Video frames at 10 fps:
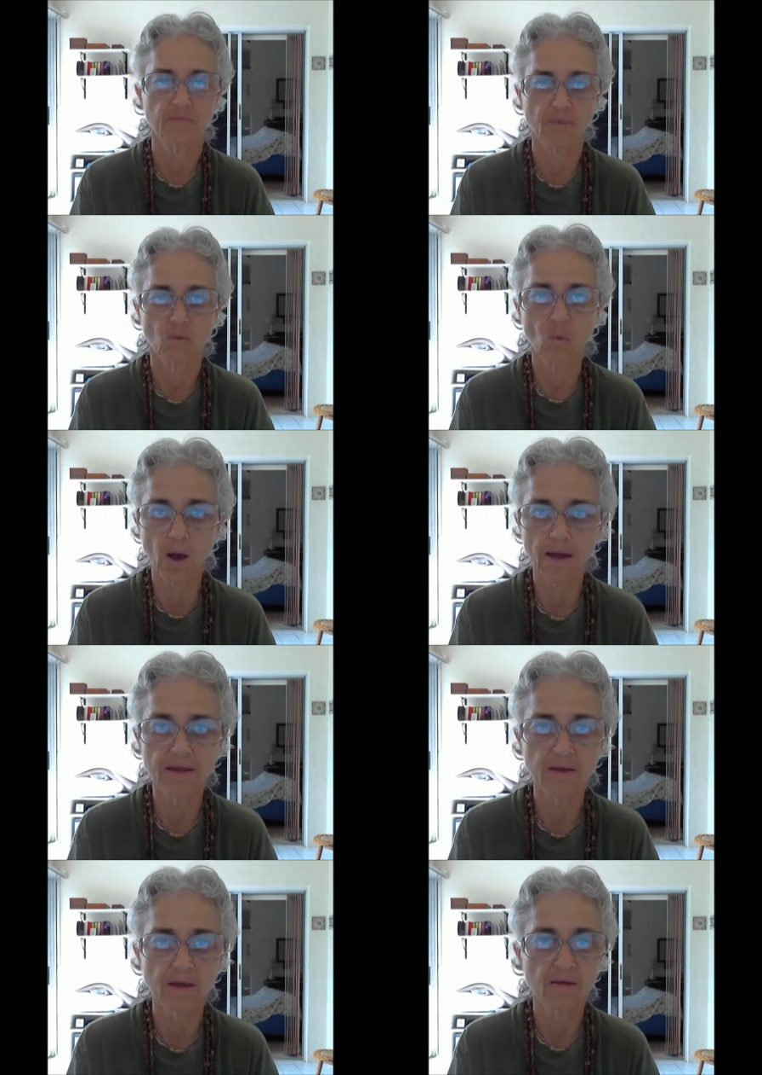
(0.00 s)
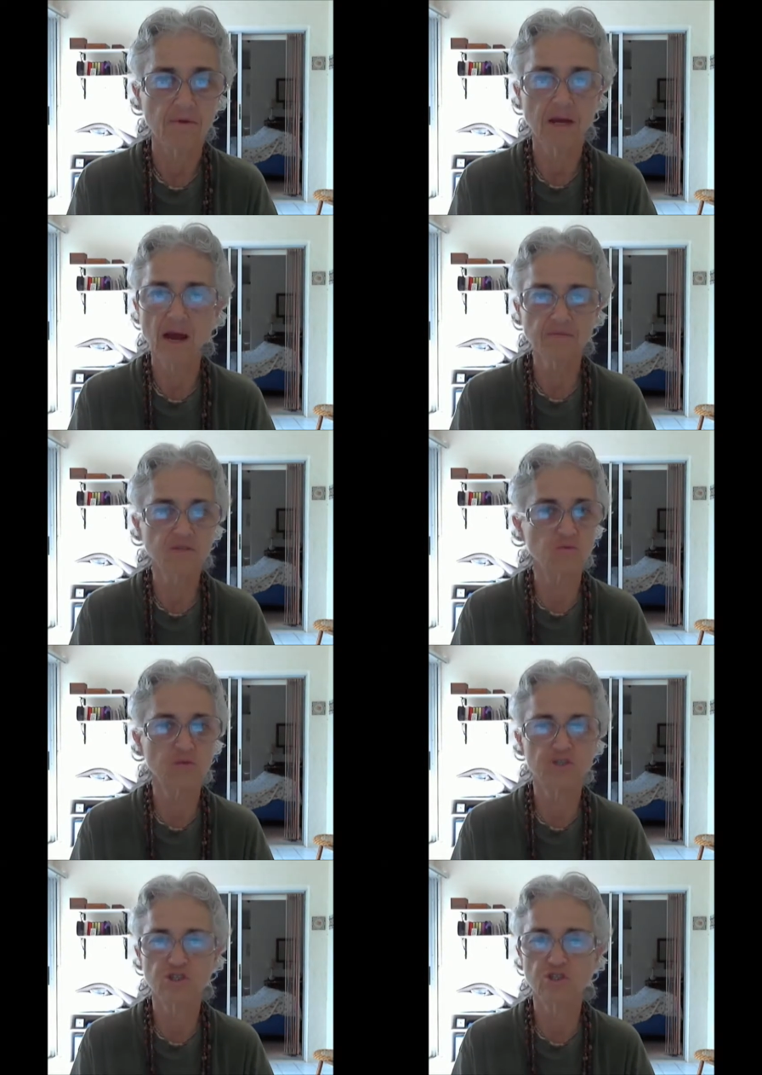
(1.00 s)
Why? Kamsa
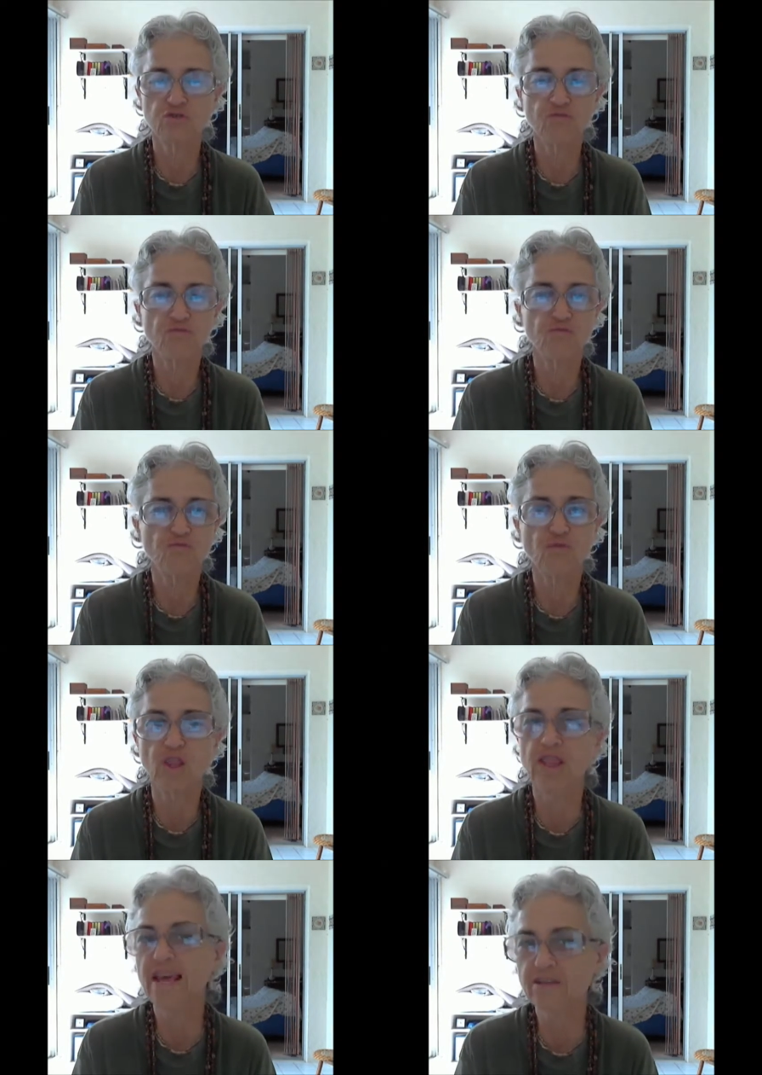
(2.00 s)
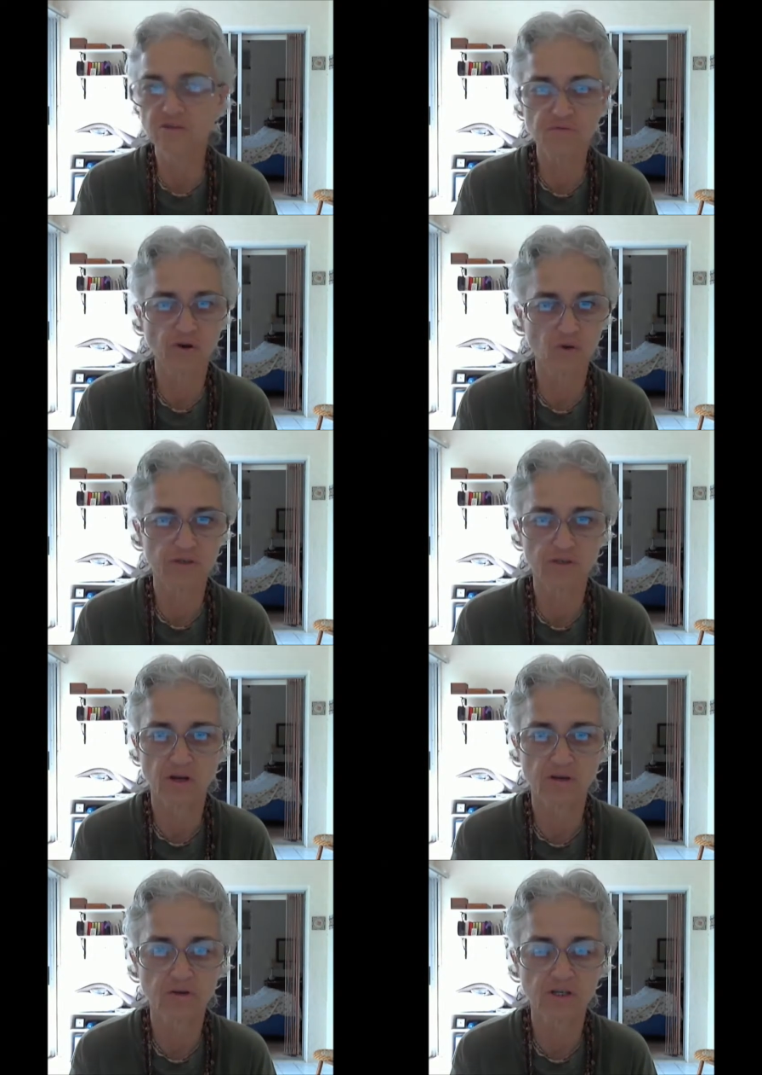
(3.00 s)
was laser focused on
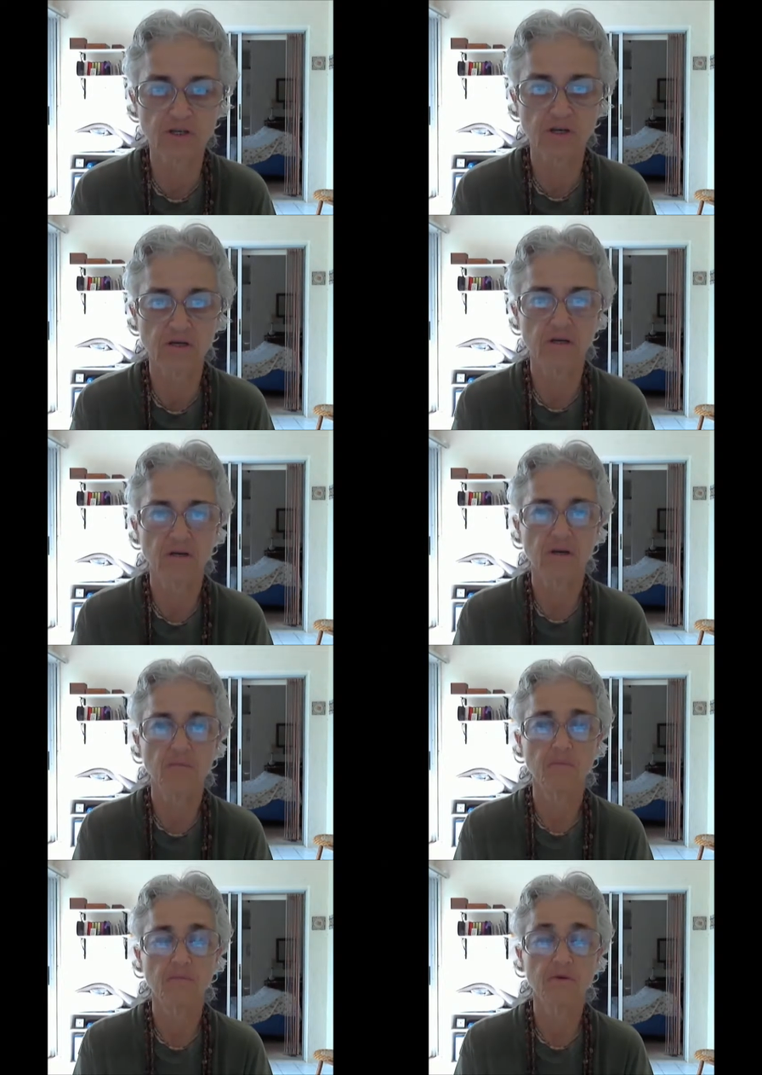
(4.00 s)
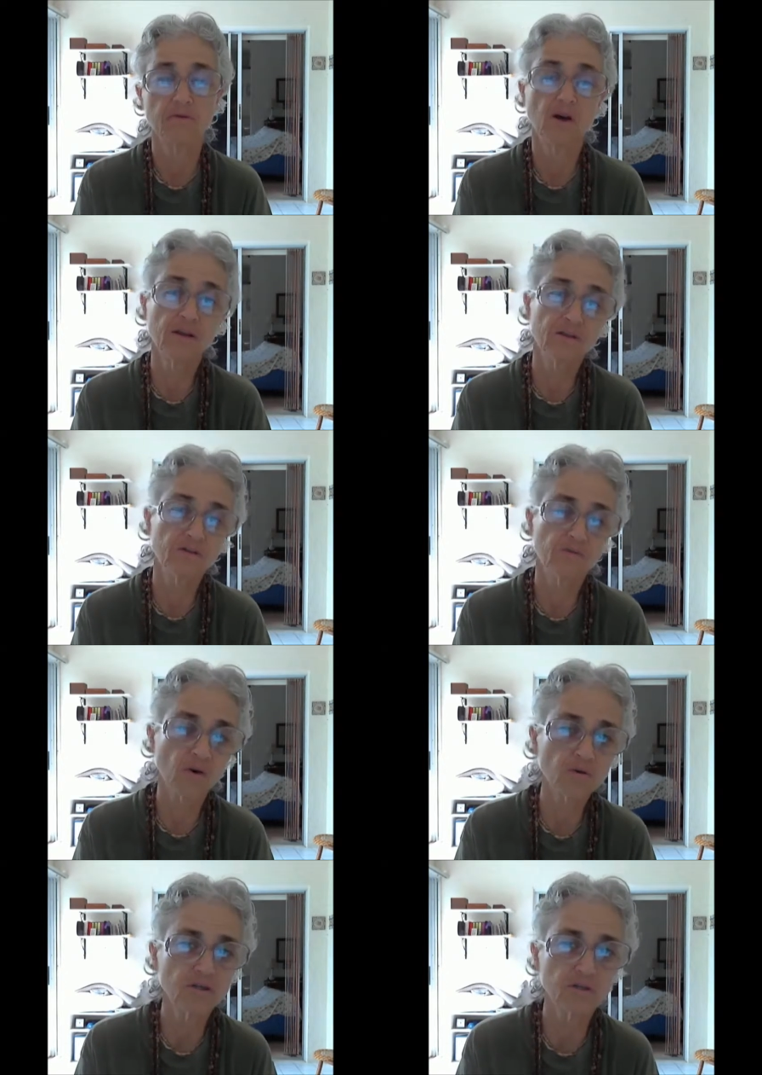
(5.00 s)
Krishna, not in
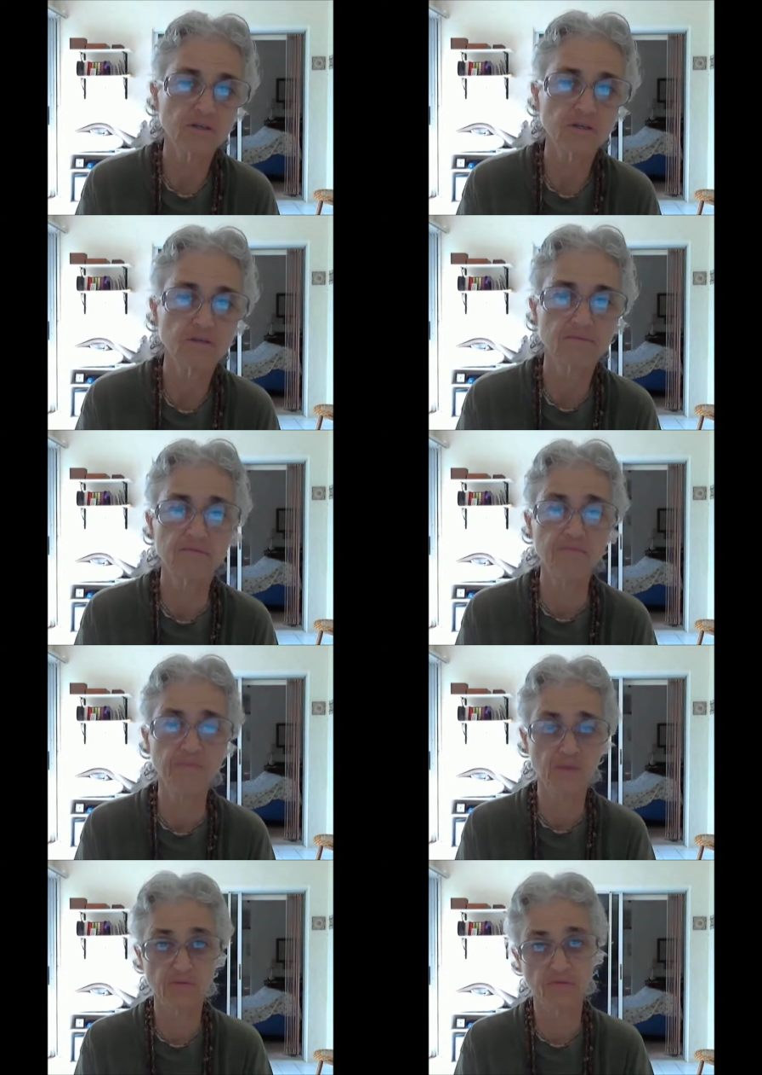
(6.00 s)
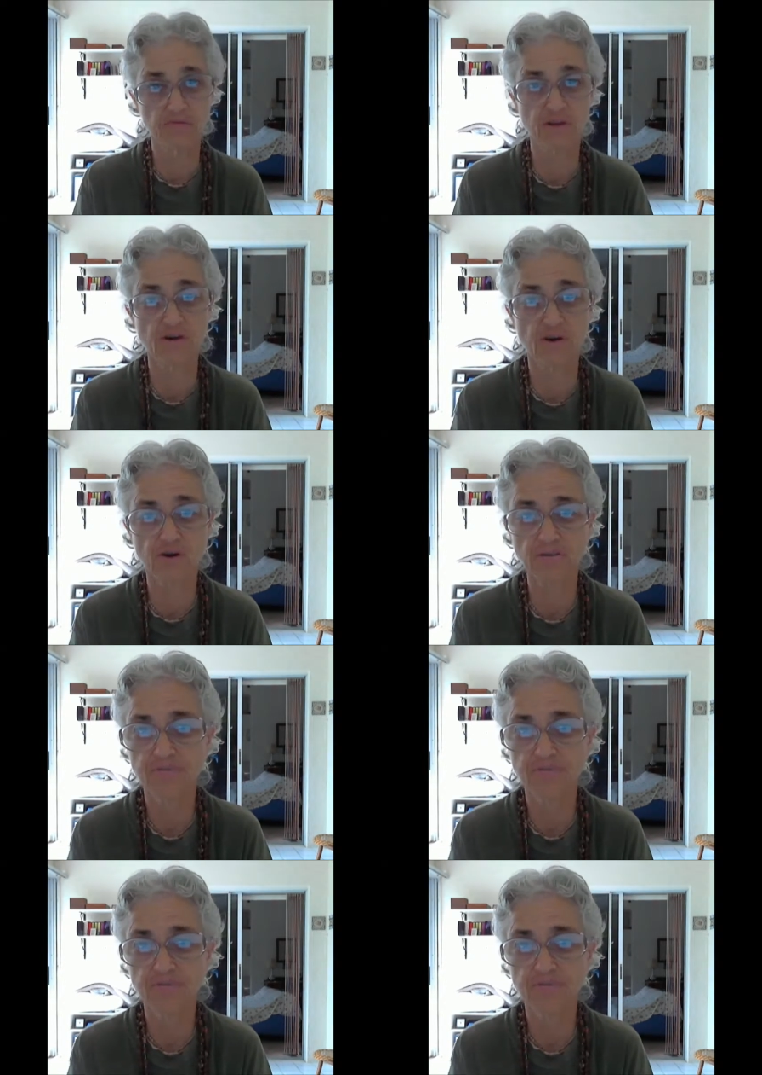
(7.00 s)
devotion, in fear